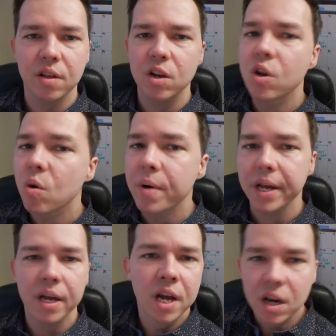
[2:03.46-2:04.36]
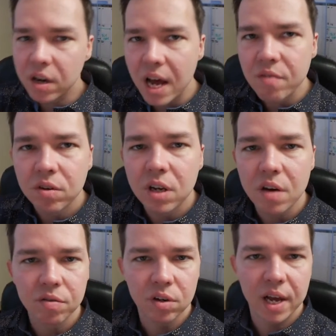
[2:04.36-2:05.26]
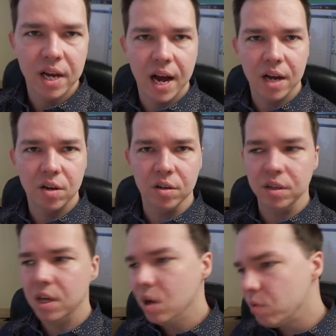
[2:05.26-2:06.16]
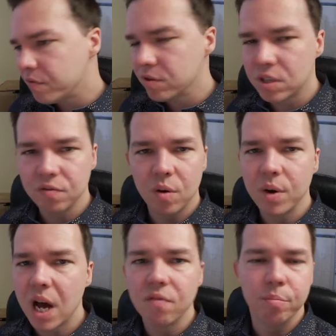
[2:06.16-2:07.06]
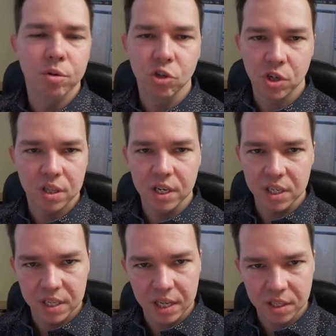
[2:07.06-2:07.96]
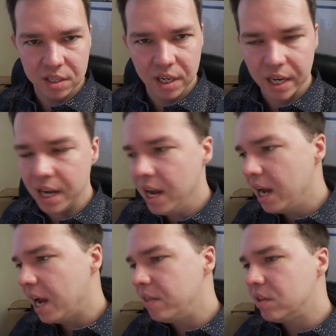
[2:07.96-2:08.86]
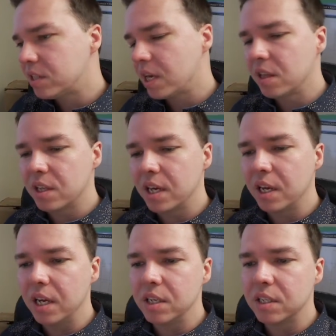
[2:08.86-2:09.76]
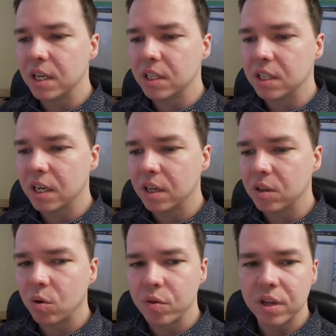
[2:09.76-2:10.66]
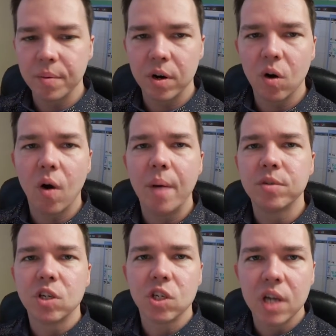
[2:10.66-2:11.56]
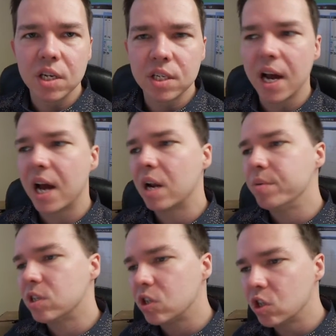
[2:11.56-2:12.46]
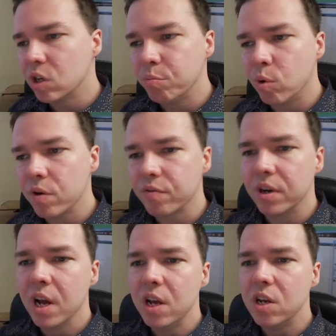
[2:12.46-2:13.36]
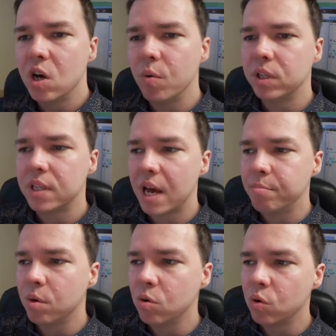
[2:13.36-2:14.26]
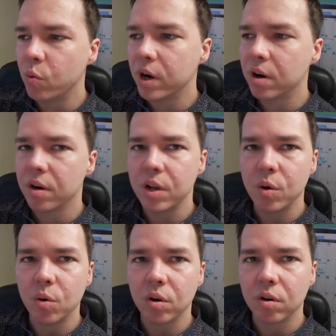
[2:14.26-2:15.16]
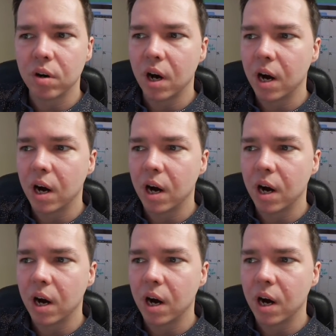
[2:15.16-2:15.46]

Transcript: that nobody could ever love her like I could. Well, first of all, what kind of a bullshit thing is that to say? And the second thing is that the whole thing about, oh, I'm such a nice guy and I'd be such a good boyfriend, you go into that mode where you're